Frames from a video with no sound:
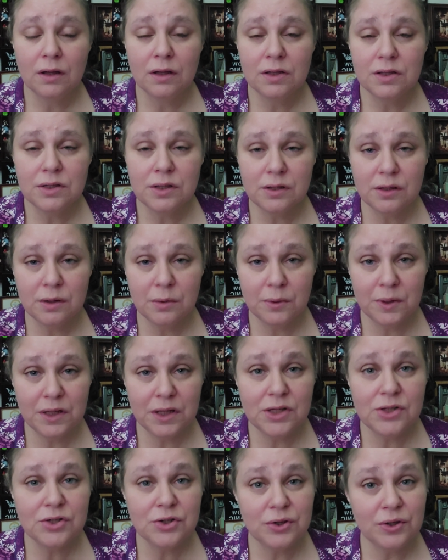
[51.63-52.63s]
so that we
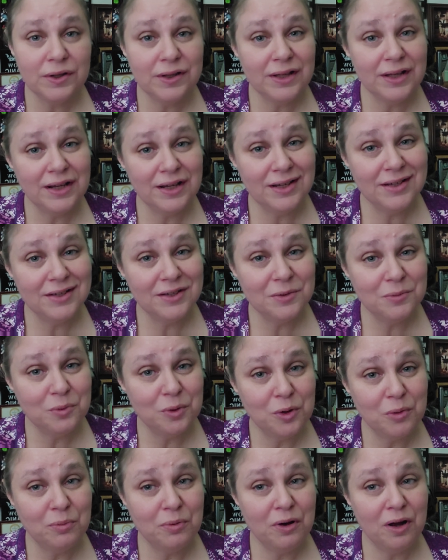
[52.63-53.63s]
can turn that into
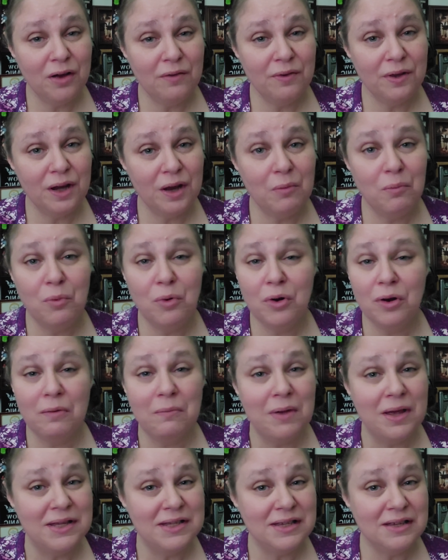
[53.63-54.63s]
more profit and more
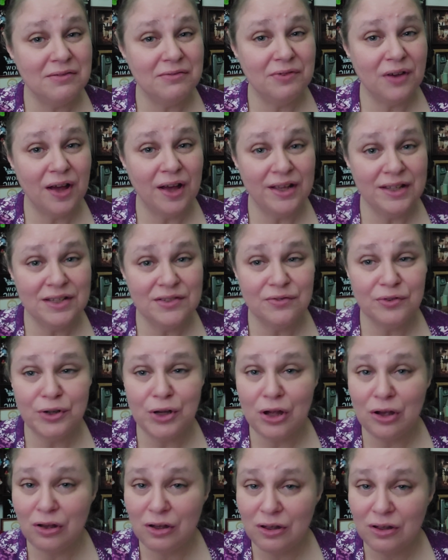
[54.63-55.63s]
amazing finds for
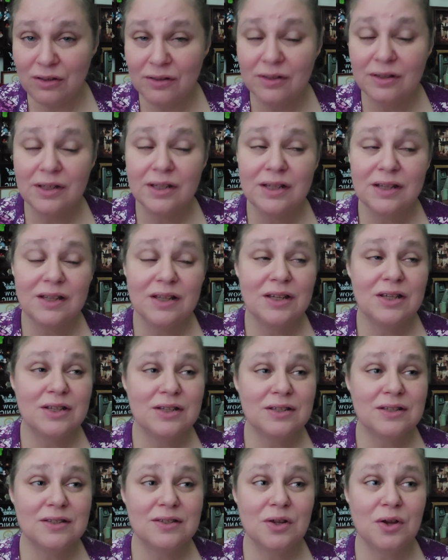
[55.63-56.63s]
y'all.
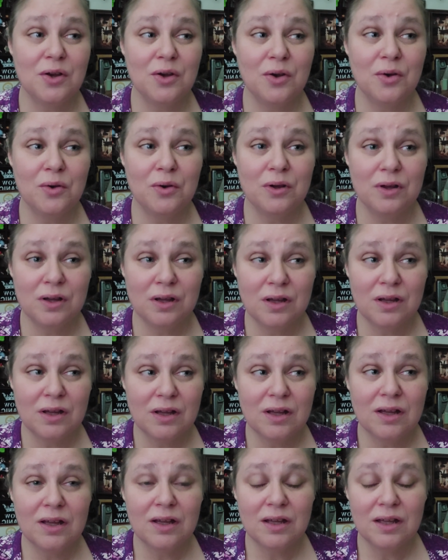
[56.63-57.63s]
So,
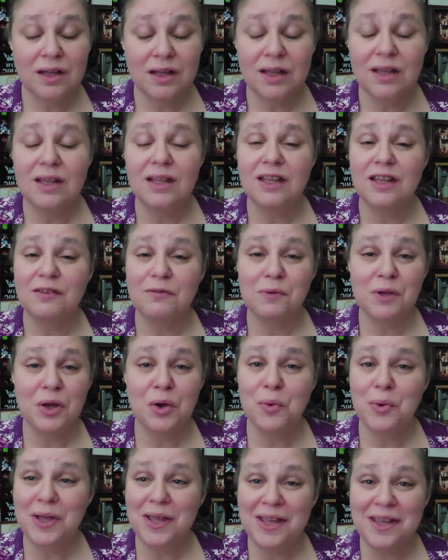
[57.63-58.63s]
give me
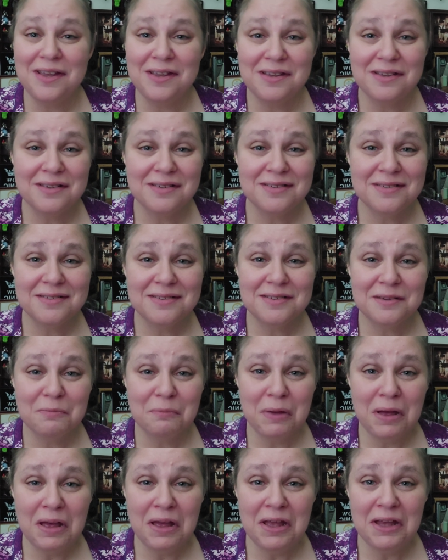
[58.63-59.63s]
a week to
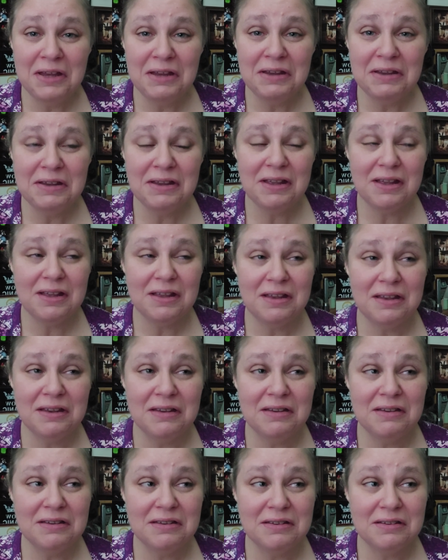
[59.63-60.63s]
mend
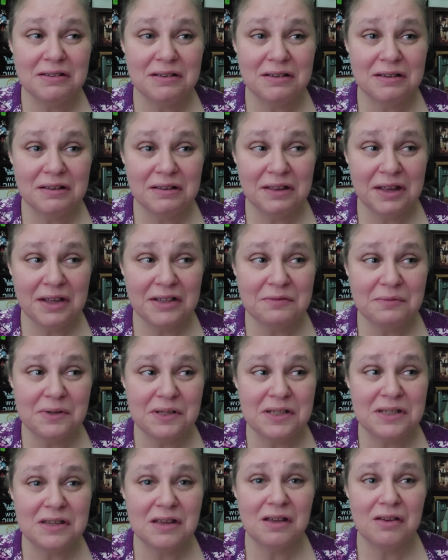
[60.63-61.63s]
and collect
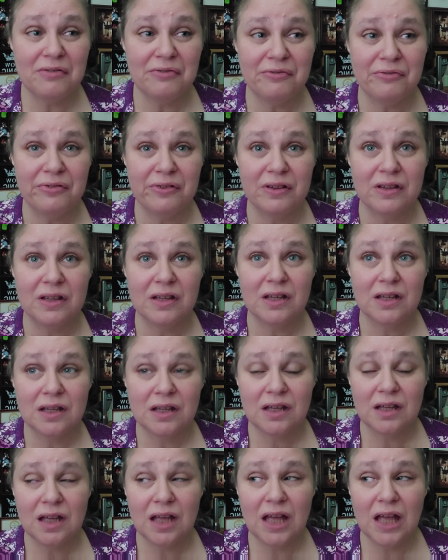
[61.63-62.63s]
myself,
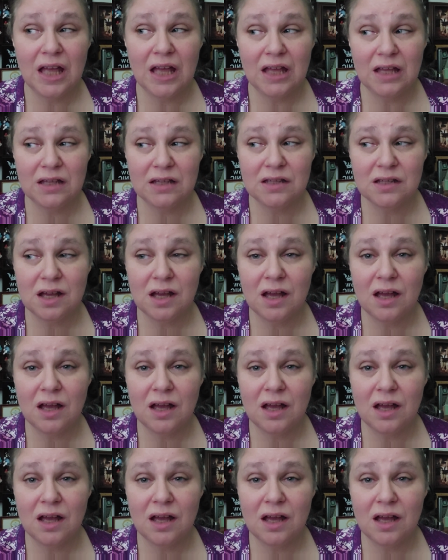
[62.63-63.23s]
and